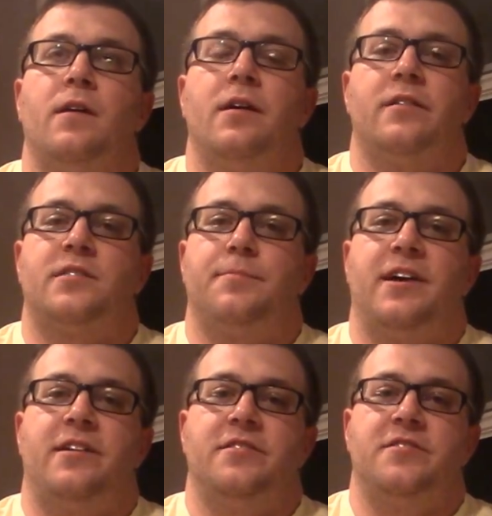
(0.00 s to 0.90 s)
And to be
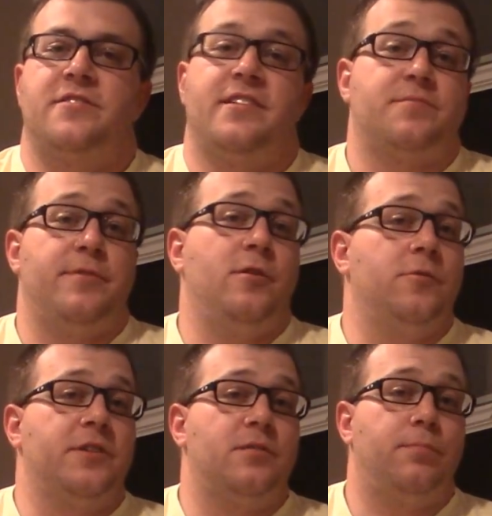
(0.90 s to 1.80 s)
honest, that's my
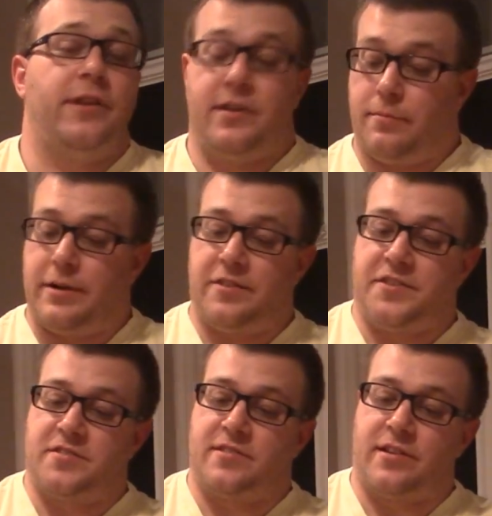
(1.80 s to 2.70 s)
only complaint about
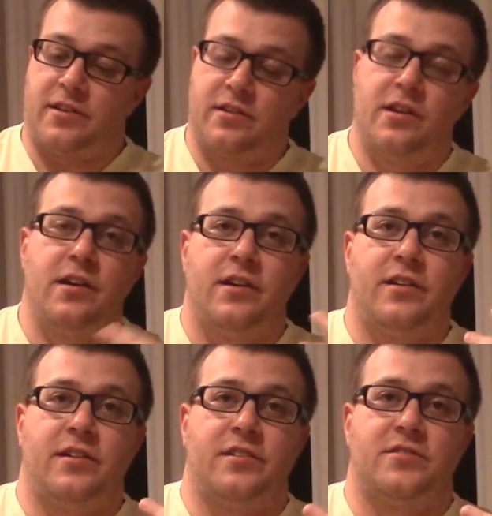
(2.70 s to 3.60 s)
this thing,
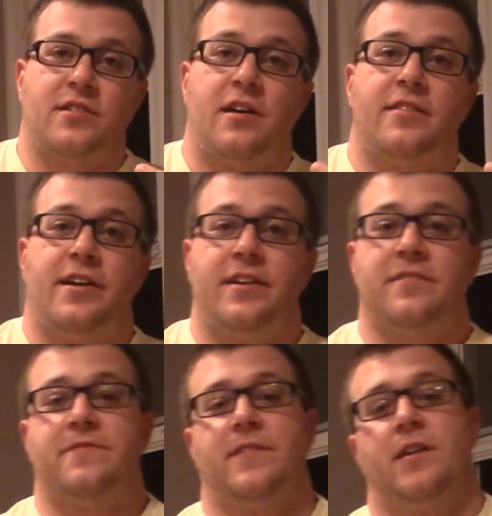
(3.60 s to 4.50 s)
is that if
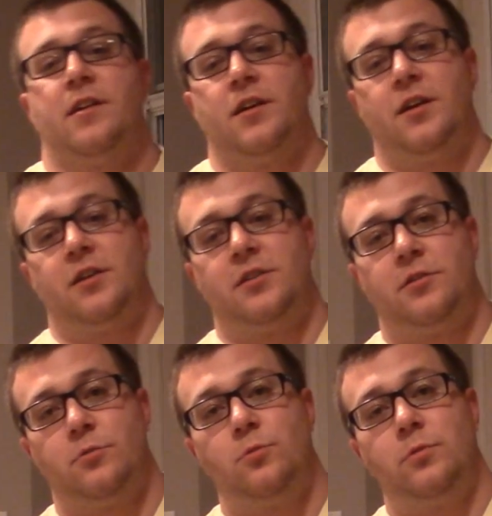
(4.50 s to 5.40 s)

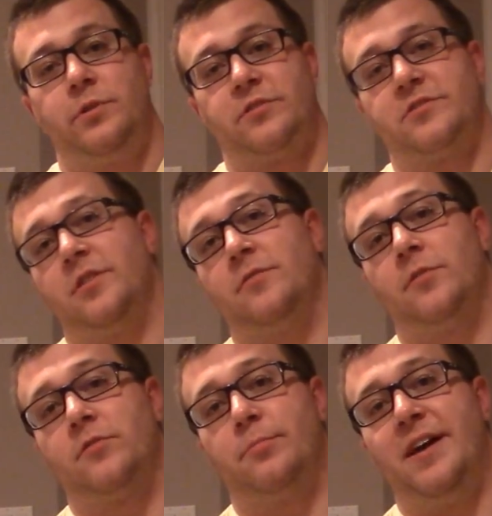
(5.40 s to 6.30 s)
you yourself
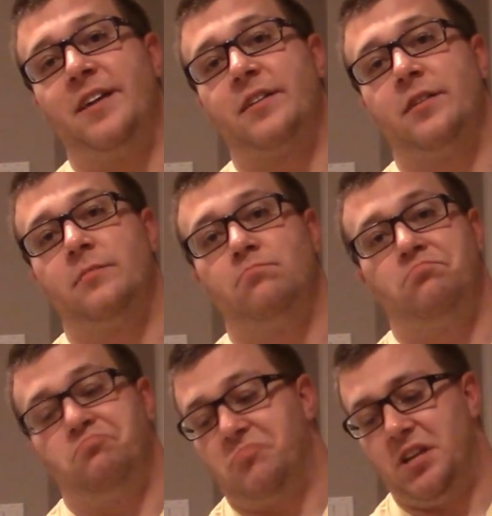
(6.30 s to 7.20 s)
overpack it,
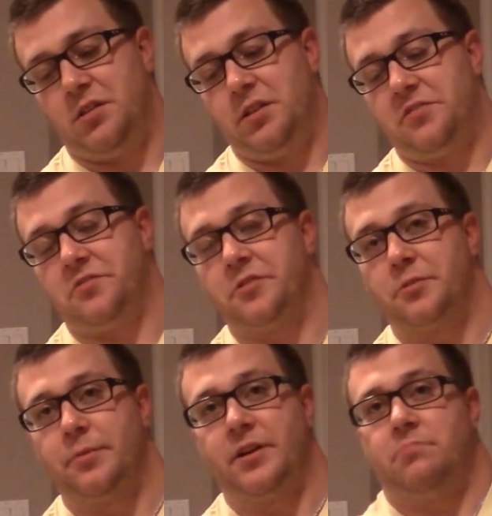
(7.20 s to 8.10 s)
it leaks a little
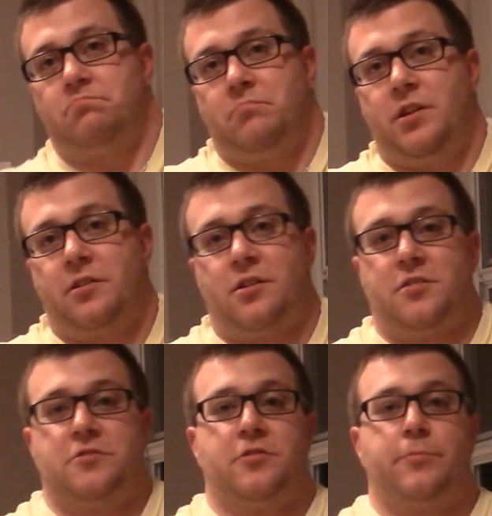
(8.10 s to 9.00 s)
bit, and it causes
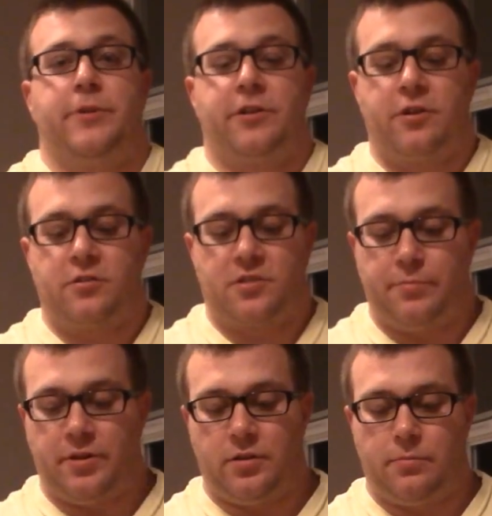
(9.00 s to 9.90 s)
a little bit of gunk to
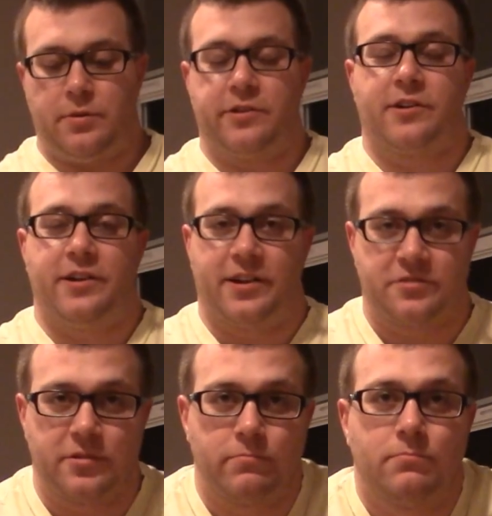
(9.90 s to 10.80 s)
build up on your
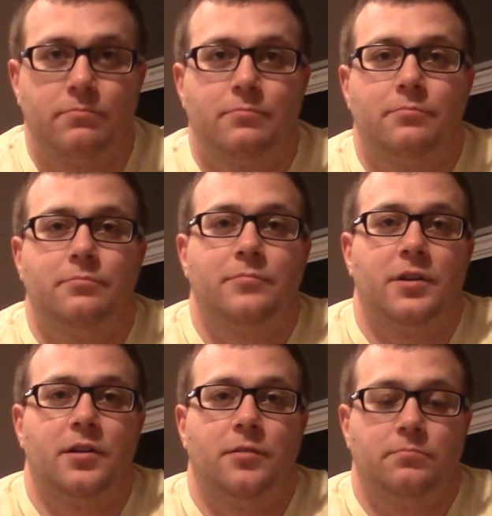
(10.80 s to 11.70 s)
connection.
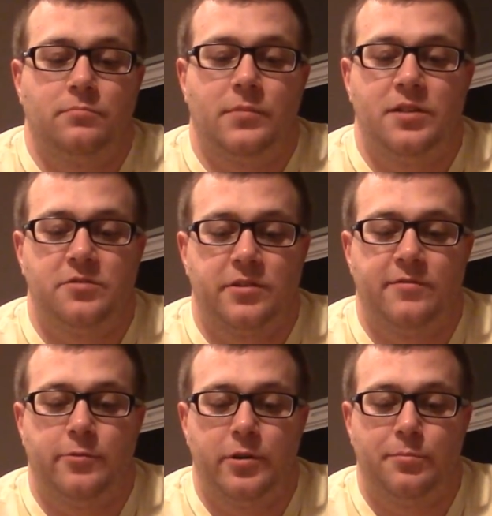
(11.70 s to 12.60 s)
Easily
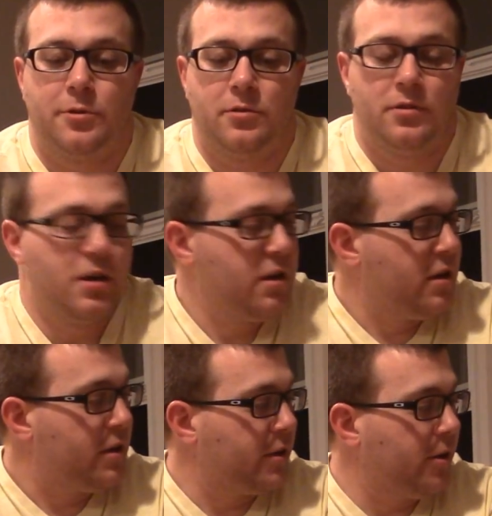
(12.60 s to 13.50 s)
avoidable.
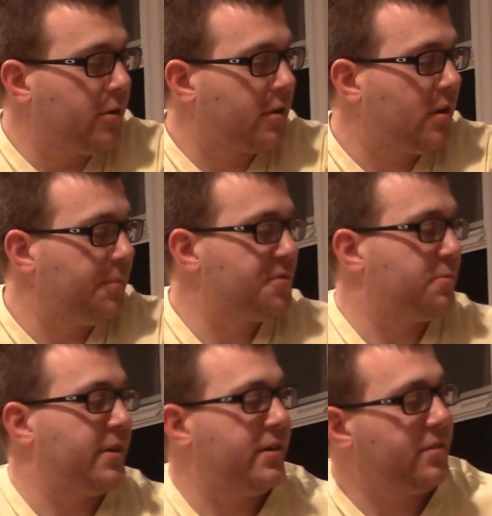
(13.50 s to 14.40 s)
It comes
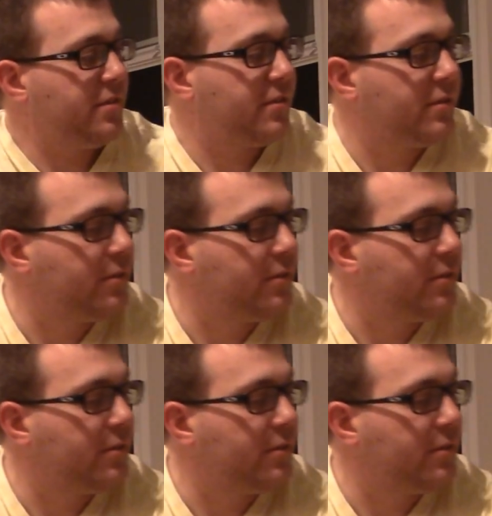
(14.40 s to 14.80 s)
with